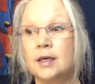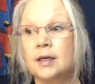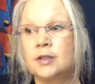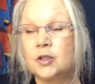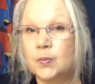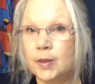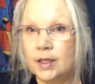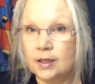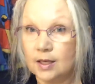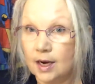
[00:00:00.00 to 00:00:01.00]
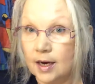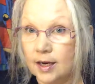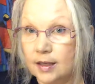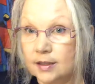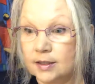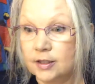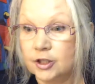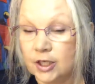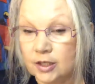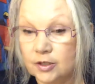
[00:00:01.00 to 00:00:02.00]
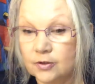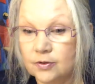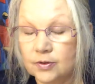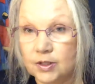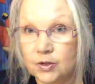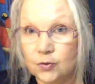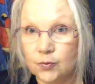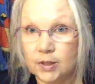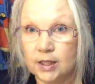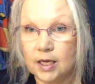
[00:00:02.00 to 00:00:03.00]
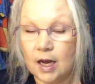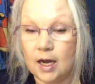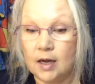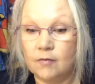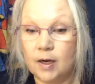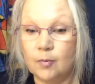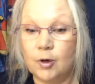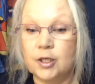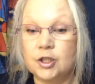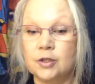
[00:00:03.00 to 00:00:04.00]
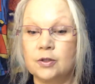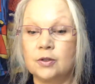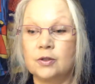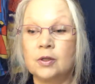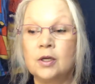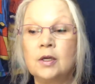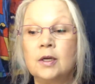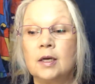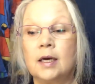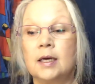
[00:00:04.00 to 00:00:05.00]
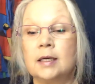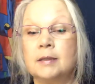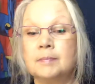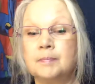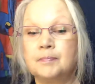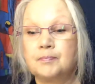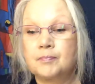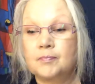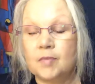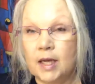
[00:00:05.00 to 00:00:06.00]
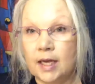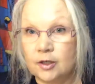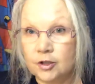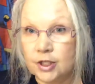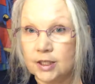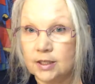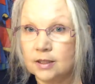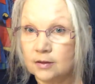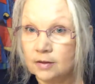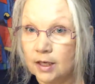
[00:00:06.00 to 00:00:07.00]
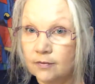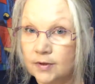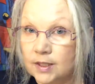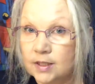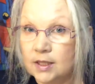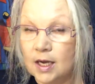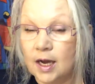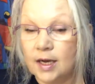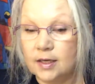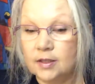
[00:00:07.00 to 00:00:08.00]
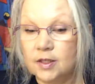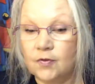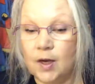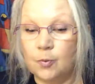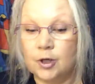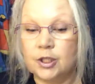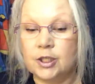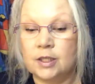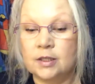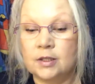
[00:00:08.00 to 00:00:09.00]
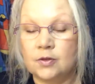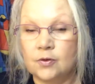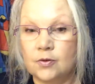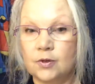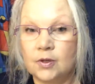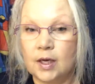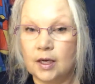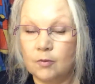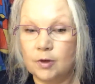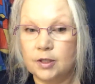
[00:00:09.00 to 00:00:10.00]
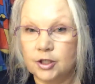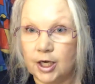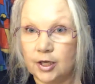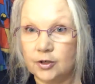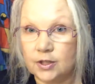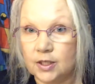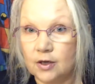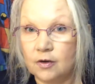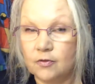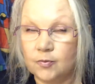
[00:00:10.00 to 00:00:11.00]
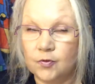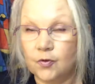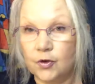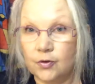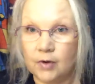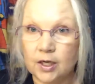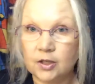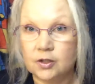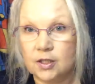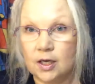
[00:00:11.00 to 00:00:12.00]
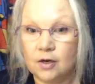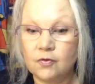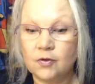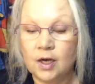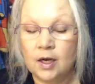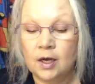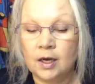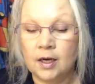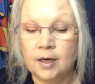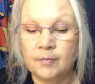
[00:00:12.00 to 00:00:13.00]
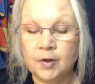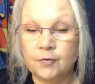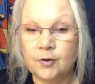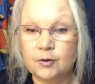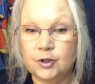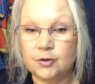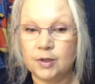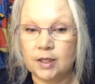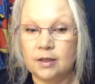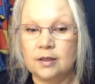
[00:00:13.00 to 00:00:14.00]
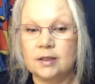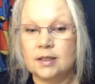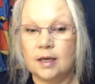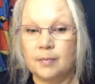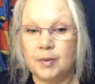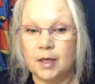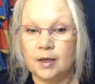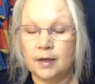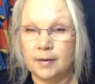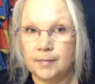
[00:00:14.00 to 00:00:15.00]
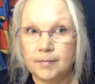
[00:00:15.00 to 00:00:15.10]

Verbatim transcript: just being kind and gentle. These are really high vibrational um, energies. Love is the highest vibration. So you kind of want to check yourself before you wreck yourself. Um, if you're doing things like being